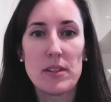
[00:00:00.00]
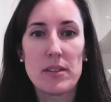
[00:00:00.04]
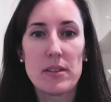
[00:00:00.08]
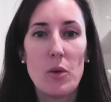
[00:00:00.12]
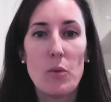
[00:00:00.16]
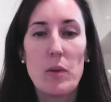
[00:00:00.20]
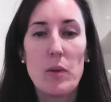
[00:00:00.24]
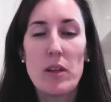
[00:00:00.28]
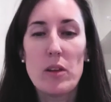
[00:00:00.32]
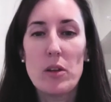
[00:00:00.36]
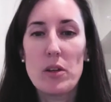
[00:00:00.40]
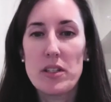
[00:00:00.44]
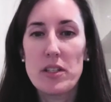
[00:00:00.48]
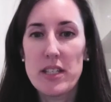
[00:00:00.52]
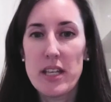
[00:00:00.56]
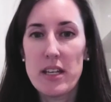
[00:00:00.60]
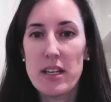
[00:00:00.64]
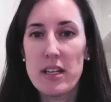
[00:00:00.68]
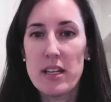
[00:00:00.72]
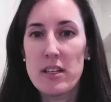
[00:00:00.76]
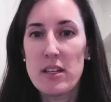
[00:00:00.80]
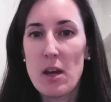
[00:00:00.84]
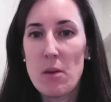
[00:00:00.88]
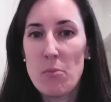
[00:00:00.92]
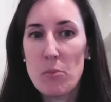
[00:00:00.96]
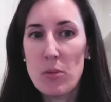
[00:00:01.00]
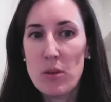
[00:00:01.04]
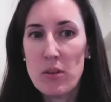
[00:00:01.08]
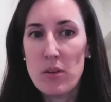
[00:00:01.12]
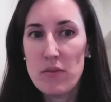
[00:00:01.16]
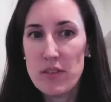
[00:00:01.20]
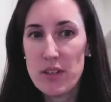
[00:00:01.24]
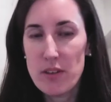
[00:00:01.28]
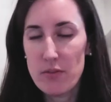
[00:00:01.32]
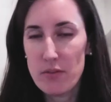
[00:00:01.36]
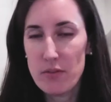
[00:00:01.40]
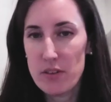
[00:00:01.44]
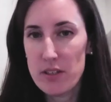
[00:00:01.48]
We looked at a number of
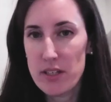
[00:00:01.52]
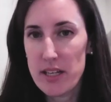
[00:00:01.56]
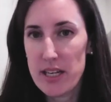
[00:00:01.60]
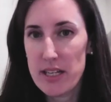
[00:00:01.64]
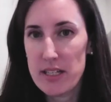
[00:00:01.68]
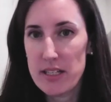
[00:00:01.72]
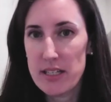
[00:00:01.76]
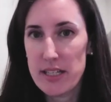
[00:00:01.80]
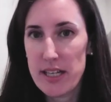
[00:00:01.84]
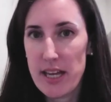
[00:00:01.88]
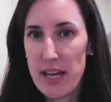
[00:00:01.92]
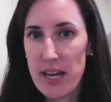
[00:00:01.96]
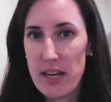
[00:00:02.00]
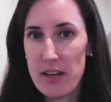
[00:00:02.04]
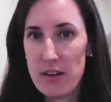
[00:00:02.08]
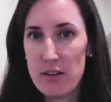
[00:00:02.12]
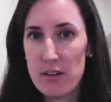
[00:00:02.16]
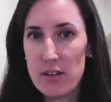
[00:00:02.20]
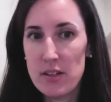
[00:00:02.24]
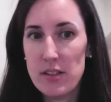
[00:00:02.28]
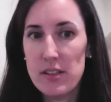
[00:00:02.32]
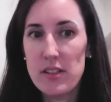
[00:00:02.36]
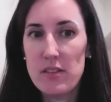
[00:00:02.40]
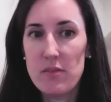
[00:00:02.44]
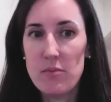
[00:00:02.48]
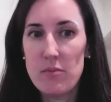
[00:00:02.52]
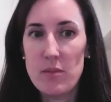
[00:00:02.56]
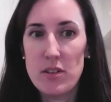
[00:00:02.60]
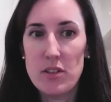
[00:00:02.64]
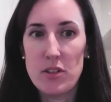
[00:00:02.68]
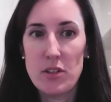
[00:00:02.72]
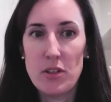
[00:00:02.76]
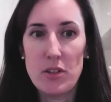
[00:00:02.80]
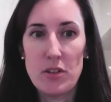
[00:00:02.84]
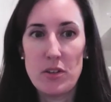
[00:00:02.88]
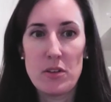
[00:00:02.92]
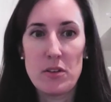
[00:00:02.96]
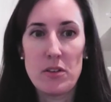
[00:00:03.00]
different indicators of
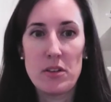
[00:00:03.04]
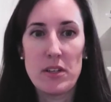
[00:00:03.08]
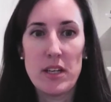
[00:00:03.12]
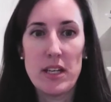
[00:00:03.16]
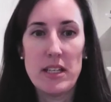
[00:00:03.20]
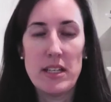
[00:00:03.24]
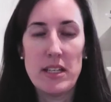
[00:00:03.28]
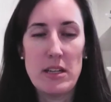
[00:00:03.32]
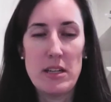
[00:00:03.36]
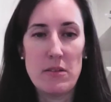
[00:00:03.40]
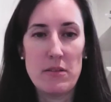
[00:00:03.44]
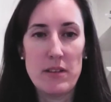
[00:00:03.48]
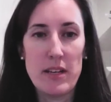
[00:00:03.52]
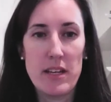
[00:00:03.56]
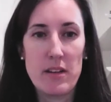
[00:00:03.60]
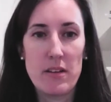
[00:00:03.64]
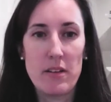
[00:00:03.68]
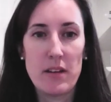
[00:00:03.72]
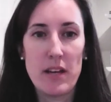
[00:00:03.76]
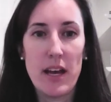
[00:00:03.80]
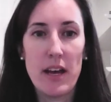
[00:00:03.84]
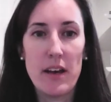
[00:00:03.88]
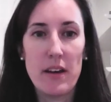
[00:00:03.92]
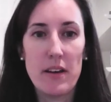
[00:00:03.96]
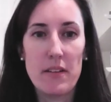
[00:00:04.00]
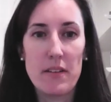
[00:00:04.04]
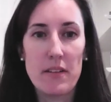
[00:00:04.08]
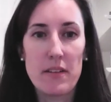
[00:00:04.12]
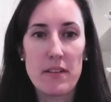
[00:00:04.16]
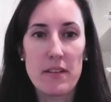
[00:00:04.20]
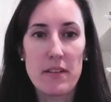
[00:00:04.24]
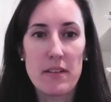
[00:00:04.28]
maternal and neonatal health.